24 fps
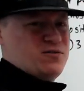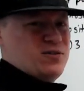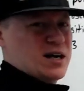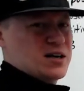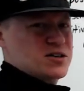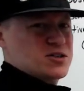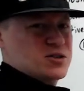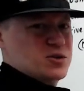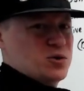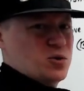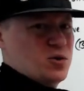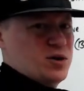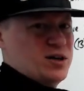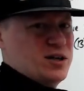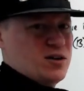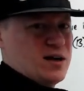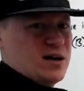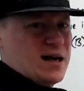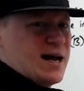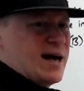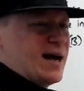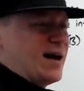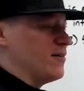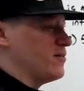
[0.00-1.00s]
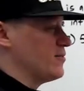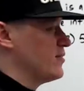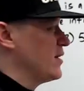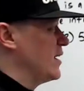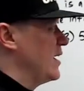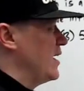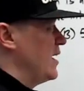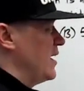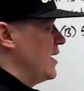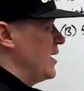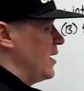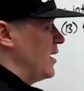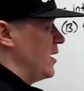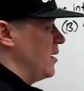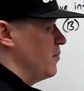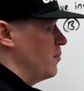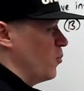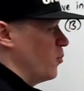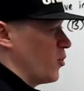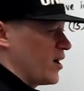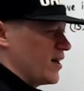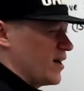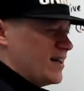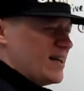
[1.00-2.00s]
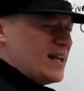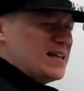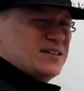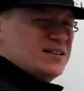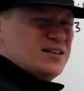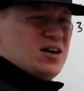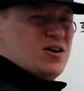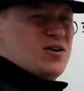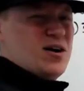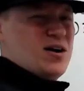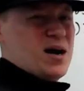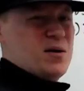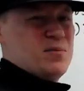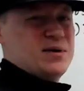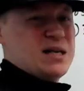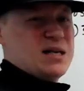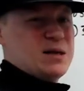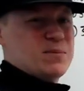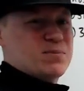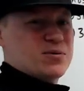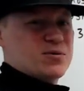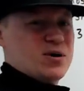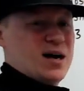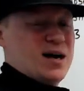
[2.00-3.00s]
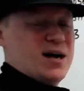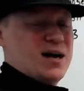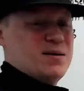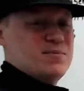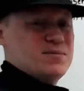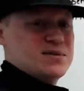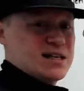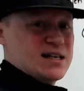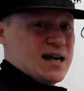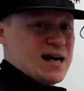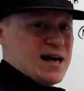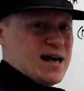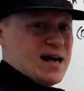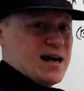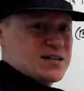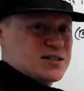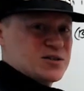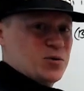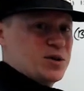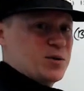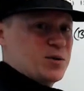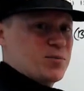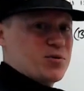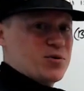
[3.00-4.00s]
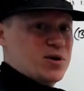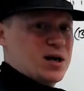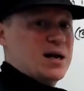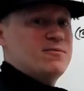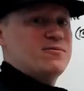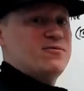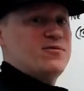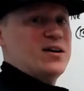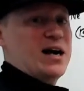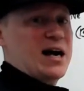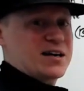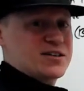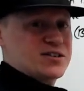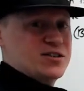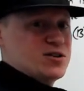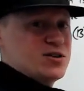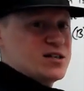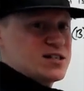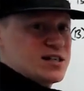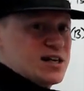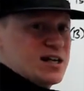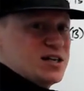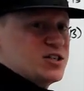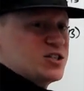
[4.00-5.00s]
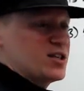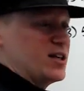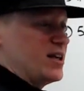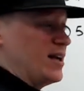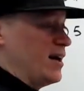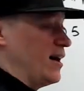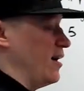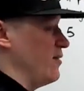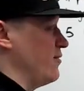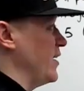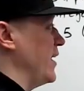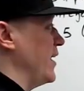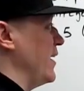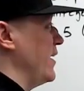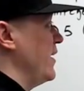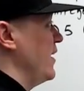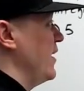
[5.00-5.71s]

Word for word: factorial have? Um, we're going to need to know how many primes it has or the prime factorization of it.